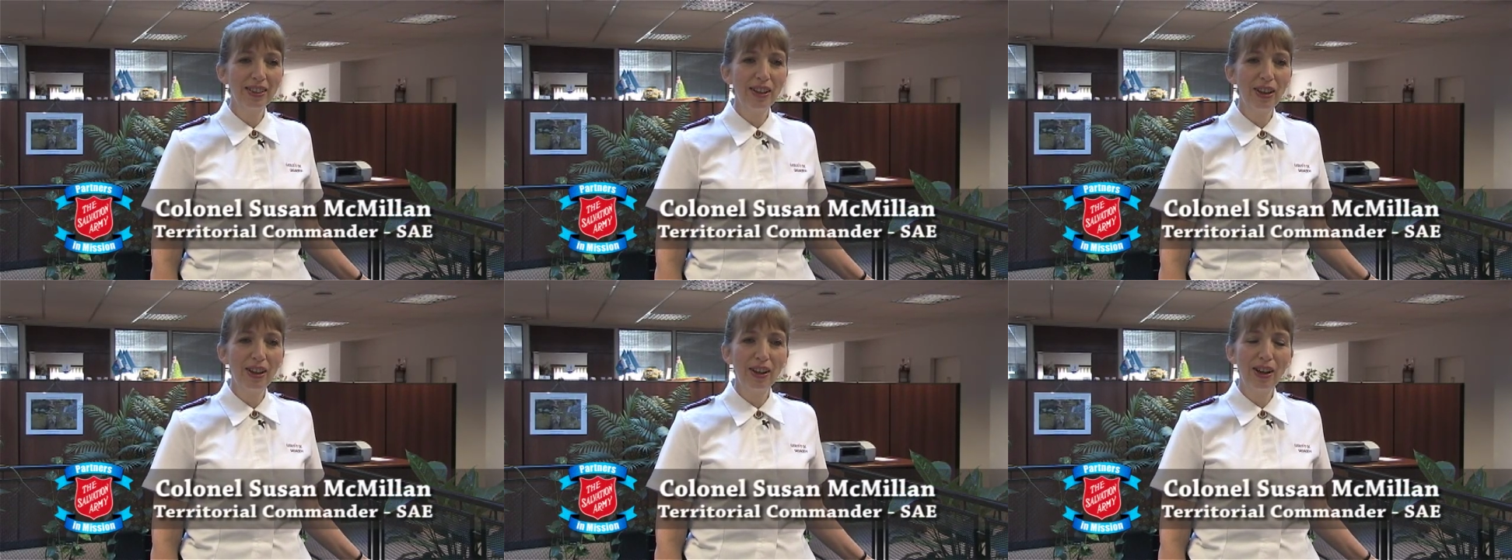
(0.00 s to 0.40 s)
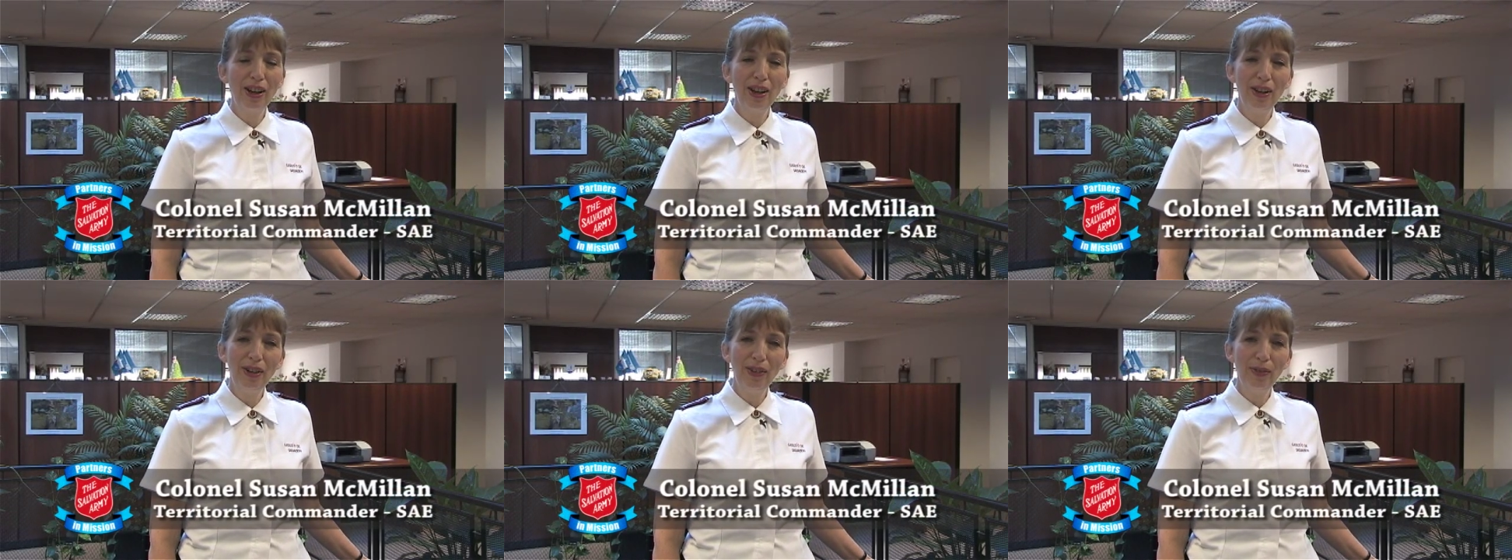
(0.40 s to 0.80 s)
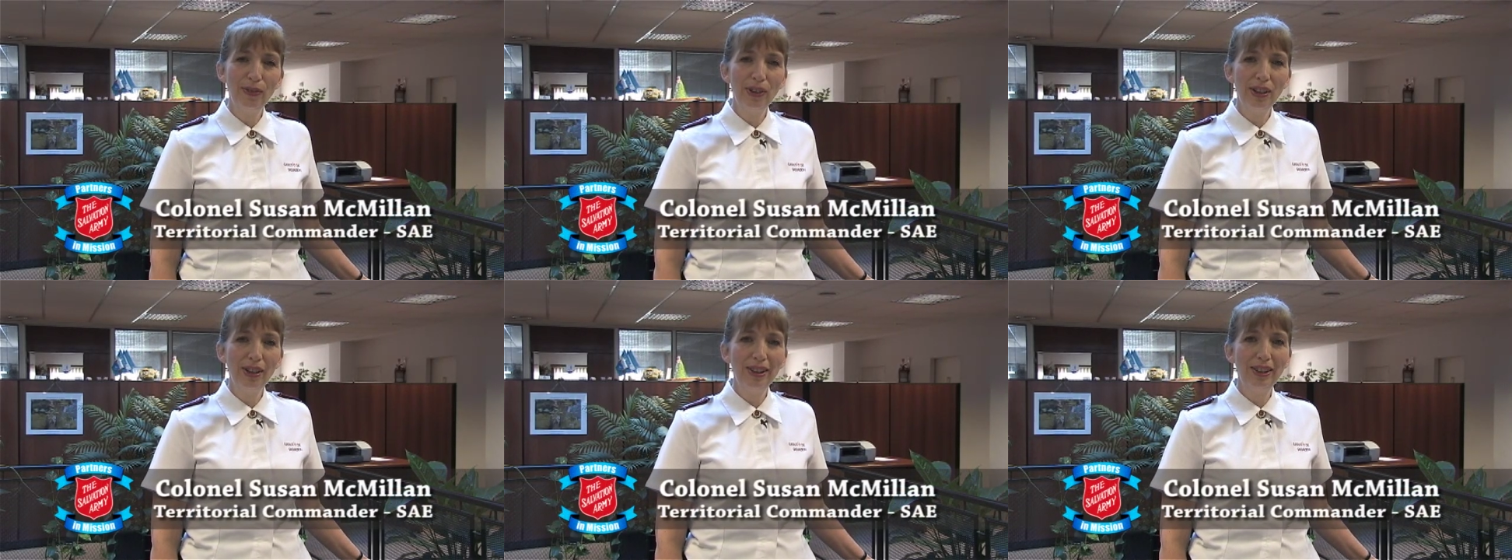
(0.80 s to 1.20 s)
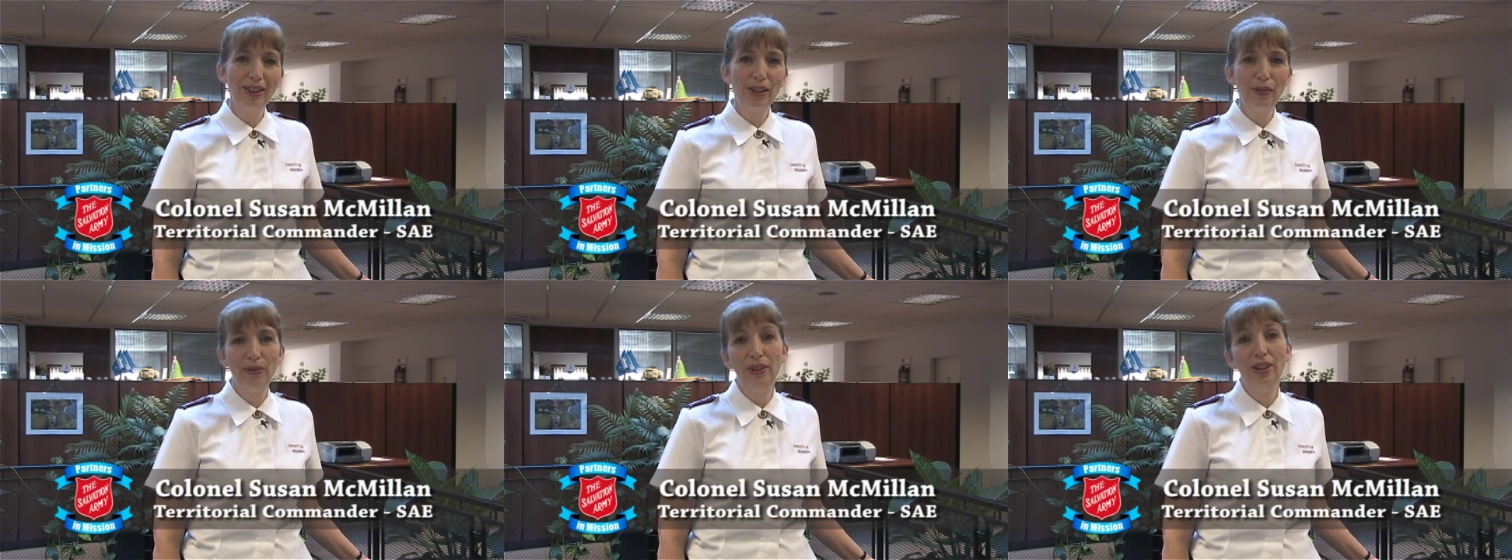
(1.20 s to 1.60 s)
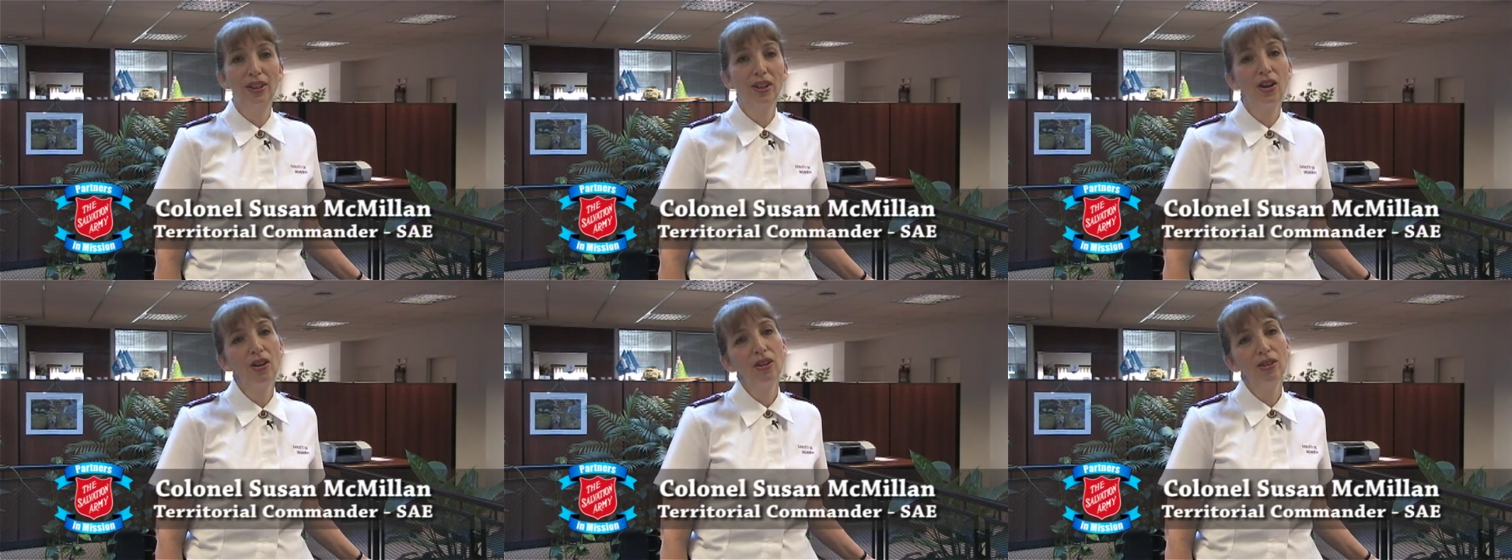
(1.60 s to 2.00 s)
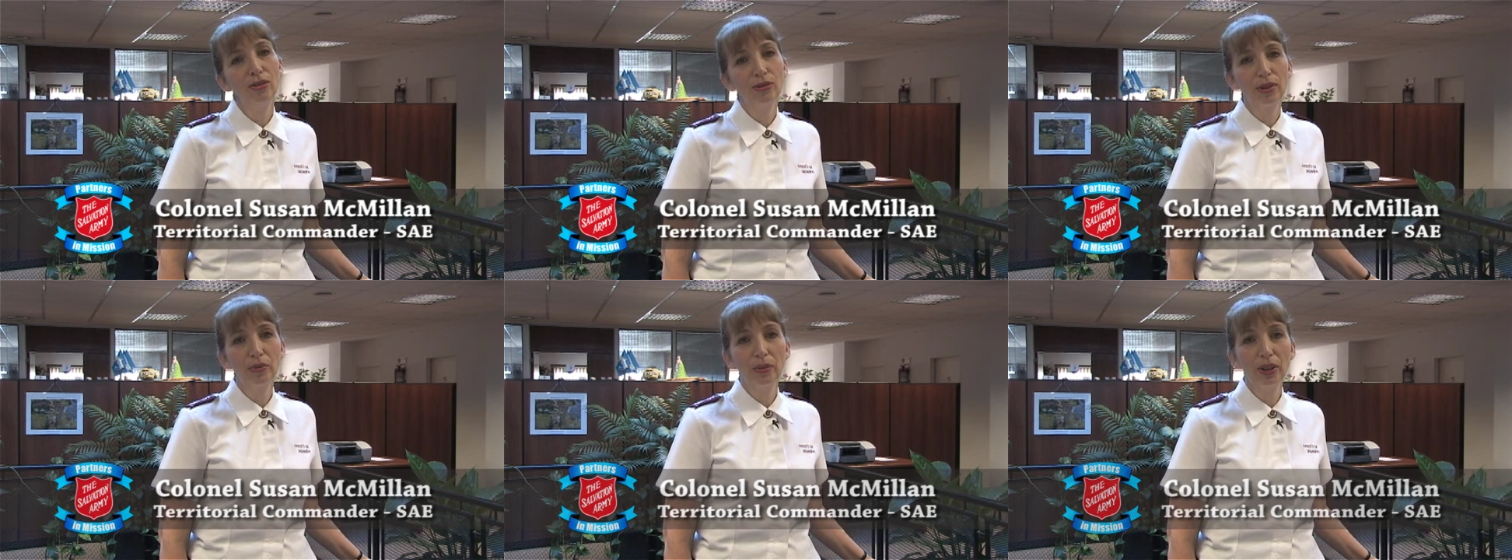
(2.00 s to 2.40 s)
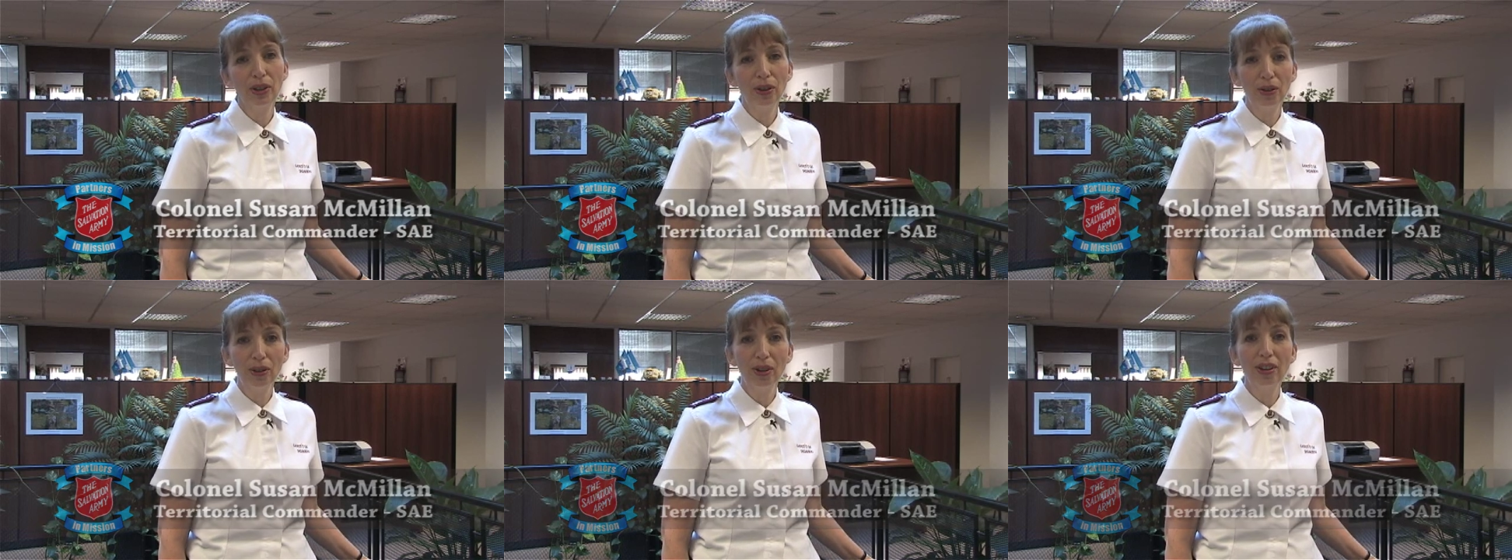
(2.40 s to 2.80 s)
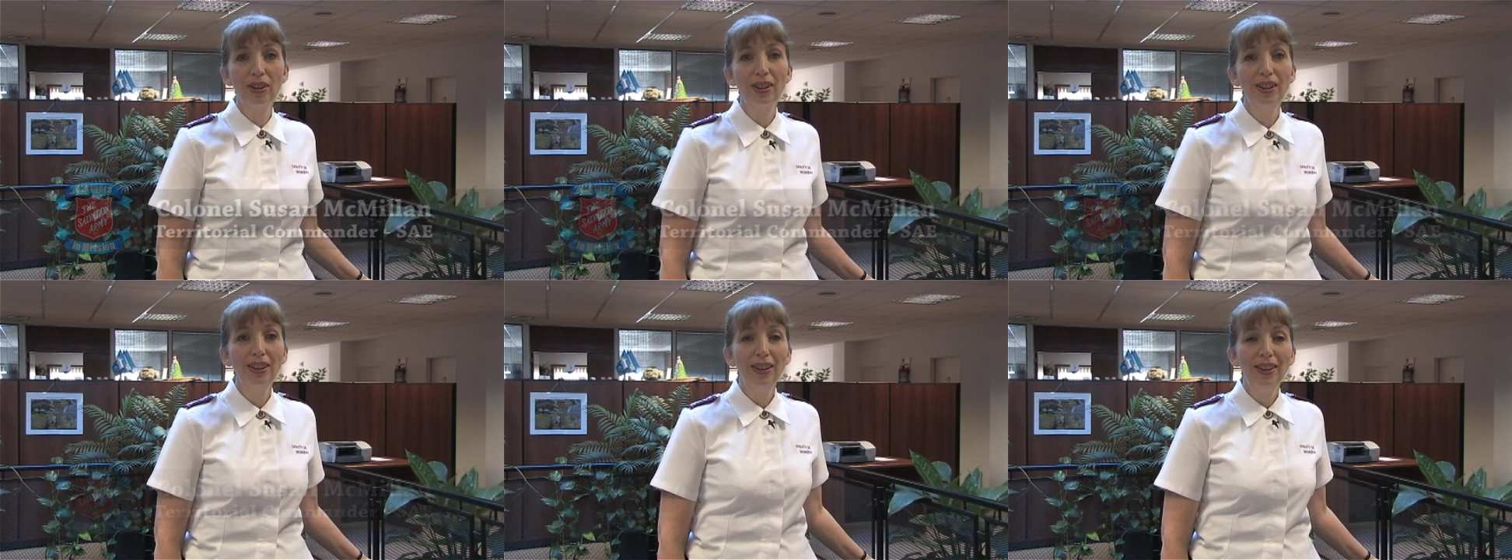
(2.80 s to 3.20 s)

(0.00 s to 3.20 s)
I felt a definite call from the Lord.